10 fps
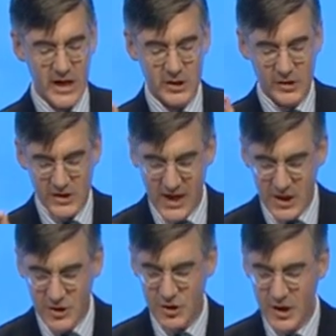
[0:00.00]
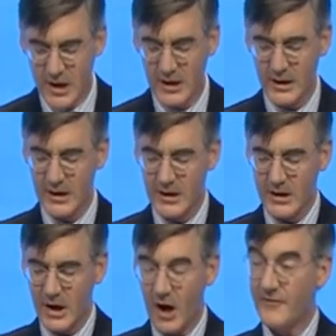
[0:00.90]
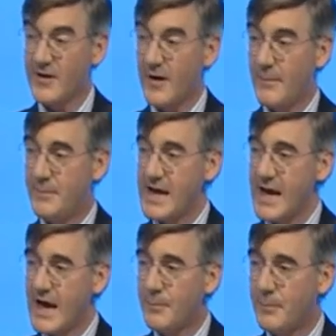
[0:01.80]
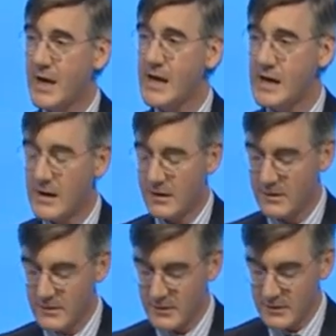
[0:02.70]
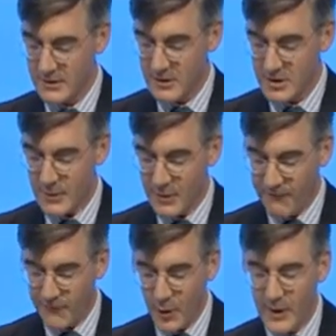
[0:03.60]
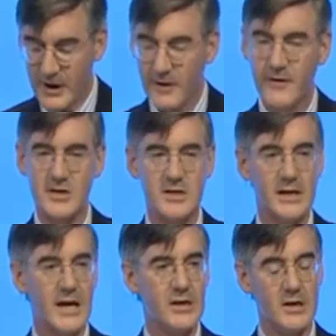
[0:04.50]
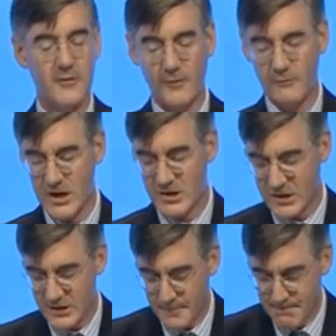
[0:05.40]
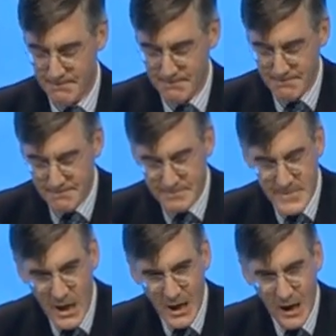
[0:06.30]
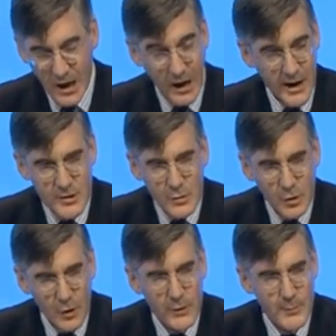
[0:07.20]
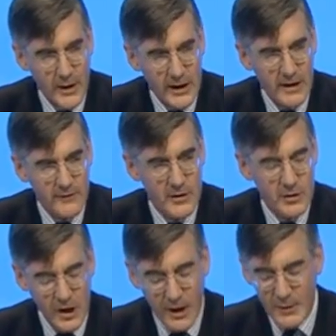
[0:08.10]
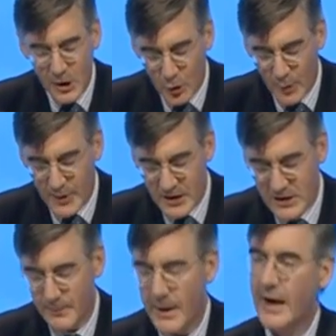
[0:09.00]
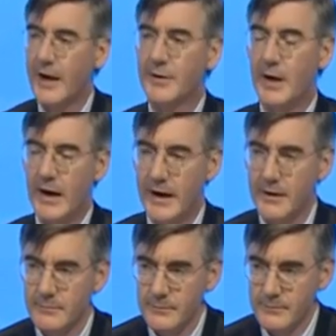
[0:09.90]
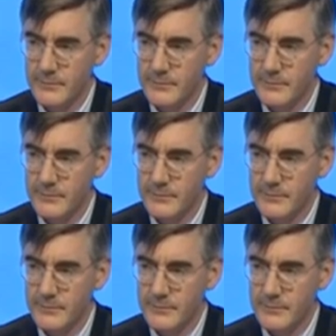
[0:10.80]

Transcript: this nation's history after the BNP to be formally investigated for racism. I do not believe that Jeremy Corbyn is a bad man,